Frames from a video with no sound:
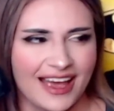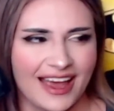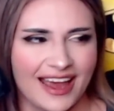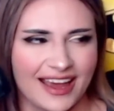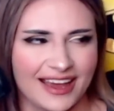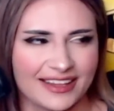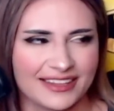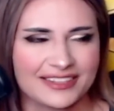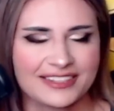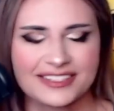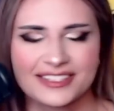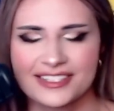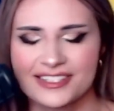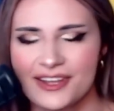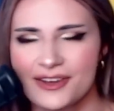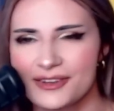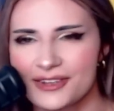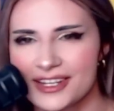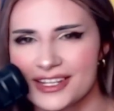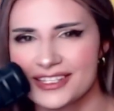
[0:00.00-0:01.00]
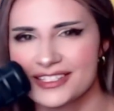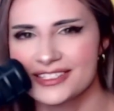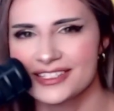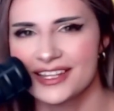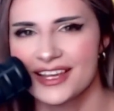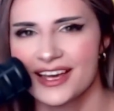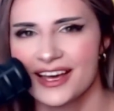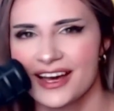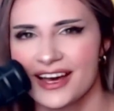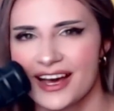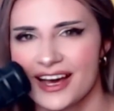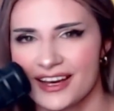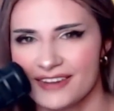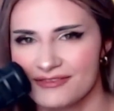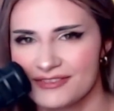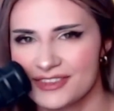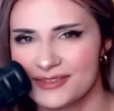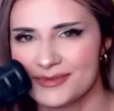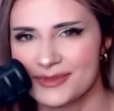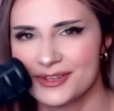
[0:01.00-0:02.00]
and the slowness
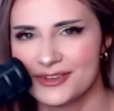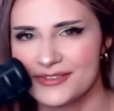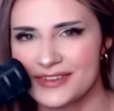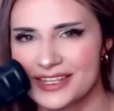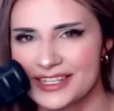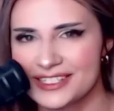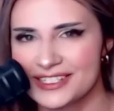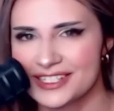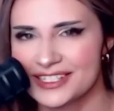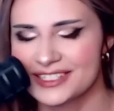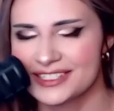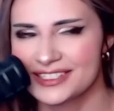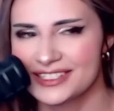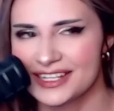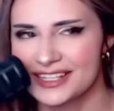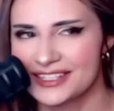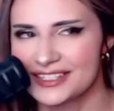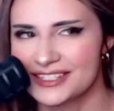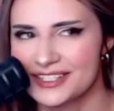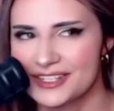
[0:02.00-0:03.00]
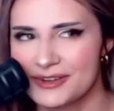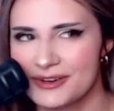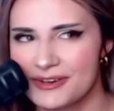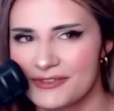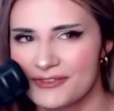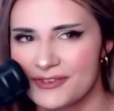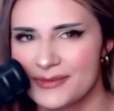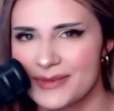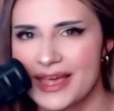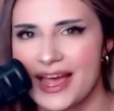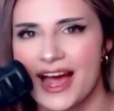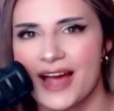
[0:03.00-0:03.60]
of the movie just didn't do it for me.